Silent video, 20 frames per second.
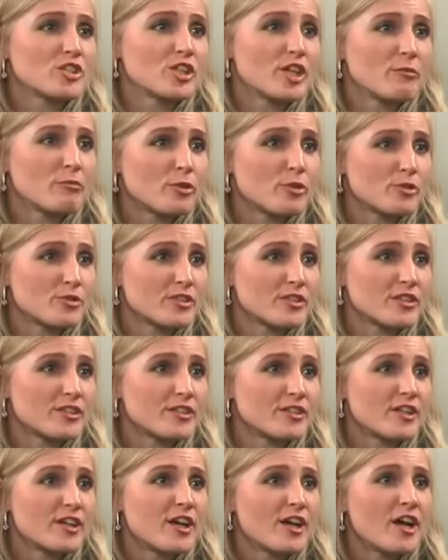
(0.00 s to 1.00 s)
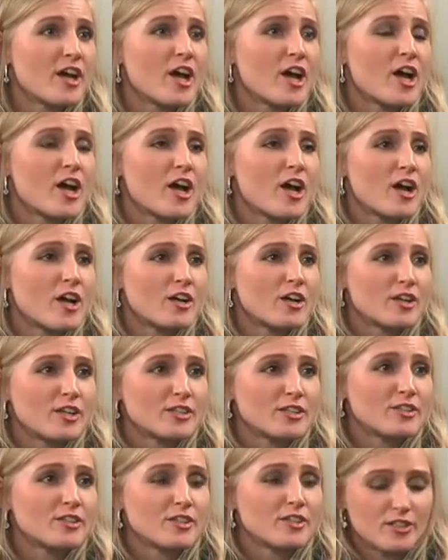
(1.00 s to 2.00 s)
chairperson,
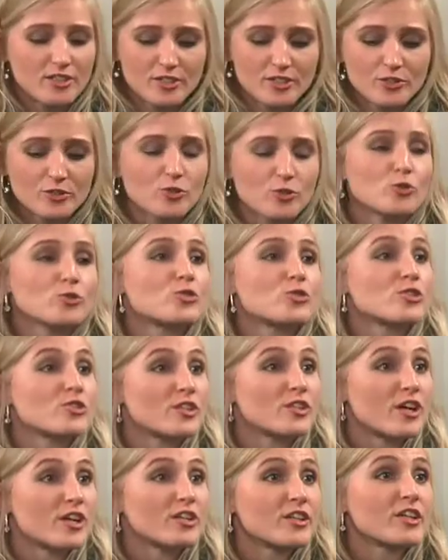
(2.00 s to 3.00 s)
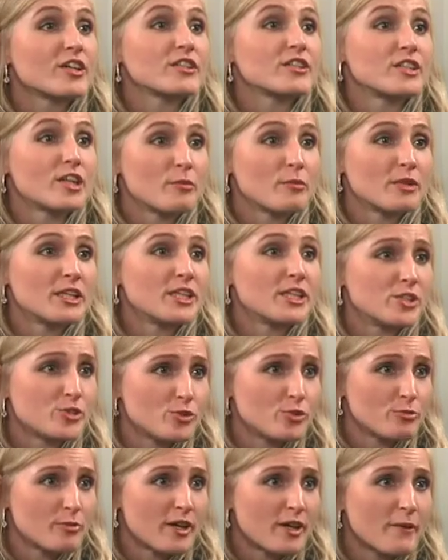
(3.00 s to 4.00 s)
Nkosazana
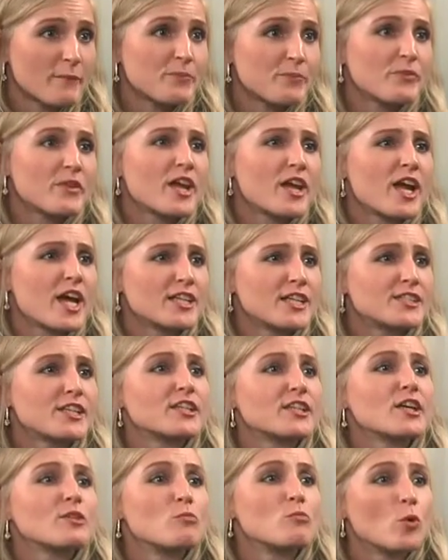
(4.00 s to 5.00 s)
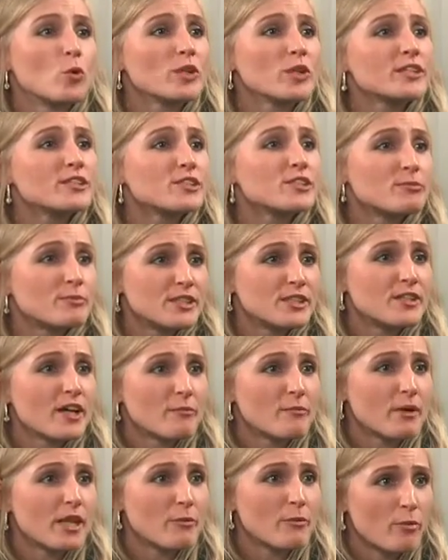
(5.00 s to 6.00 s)
Dlamini-Zuma, has said that more needs to be
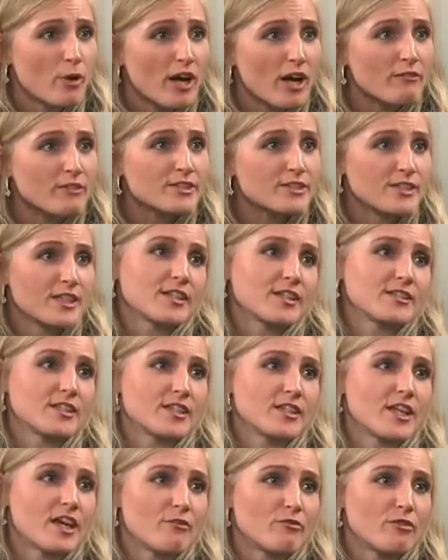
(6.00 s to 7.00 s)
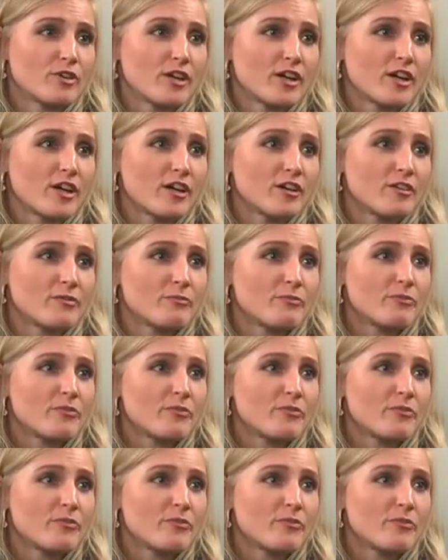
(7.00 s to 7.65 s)
done by the private sector in Africa.